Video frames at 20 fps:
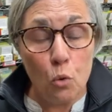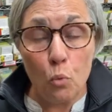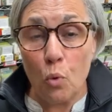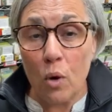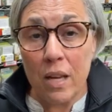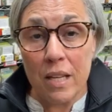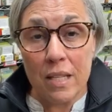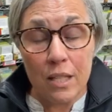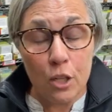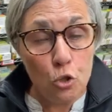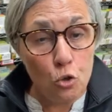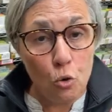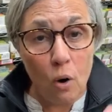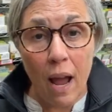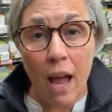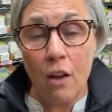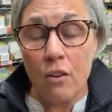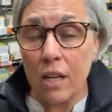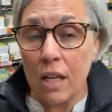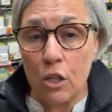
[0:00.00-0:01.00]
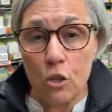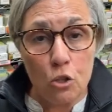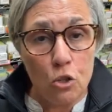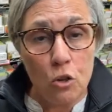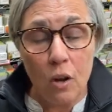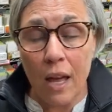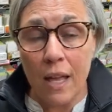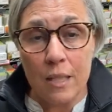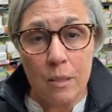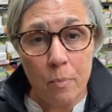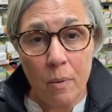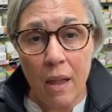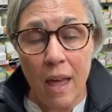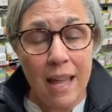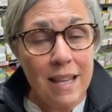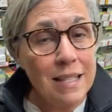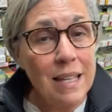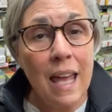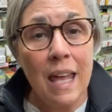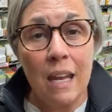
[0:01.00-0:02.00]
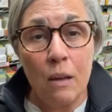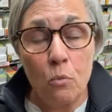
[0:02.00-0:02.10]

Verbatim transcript: you risk drowning your transplants,